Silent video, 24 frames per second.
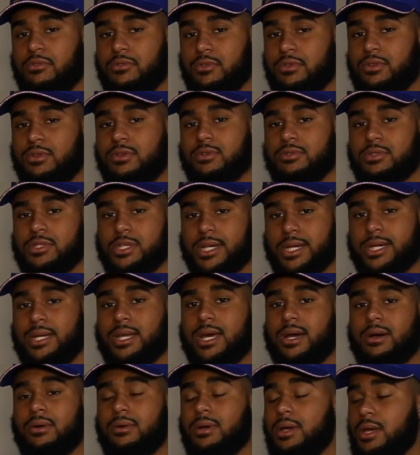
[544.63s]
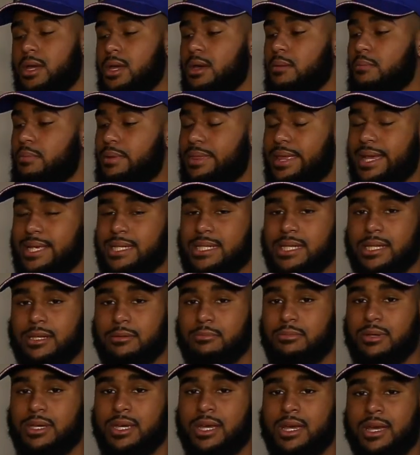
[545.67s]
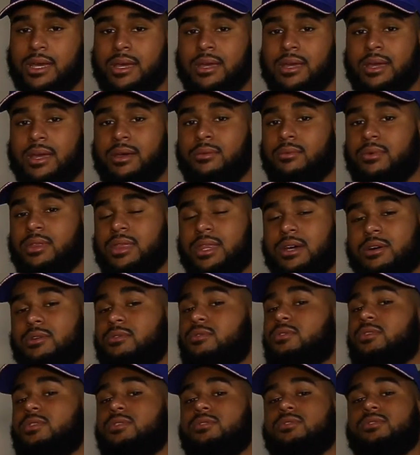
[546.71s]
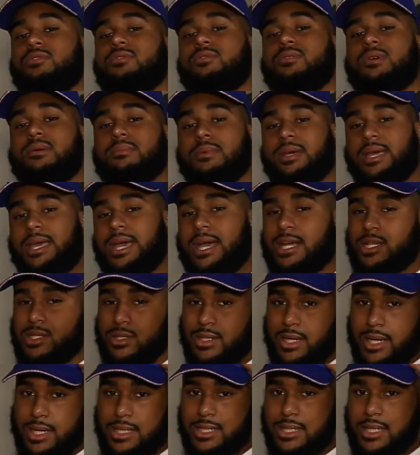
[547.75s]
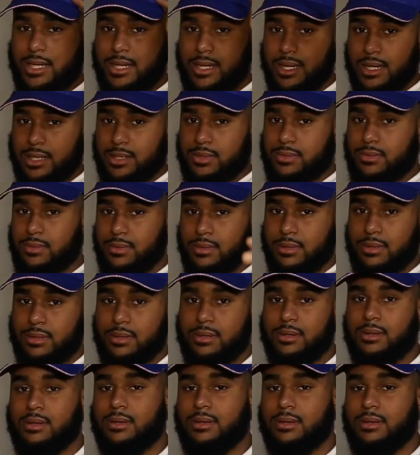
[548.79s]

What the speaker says: for you to go check it out. But that's gonna be it, and without further ado, I'm gonna catch you guys in the next one.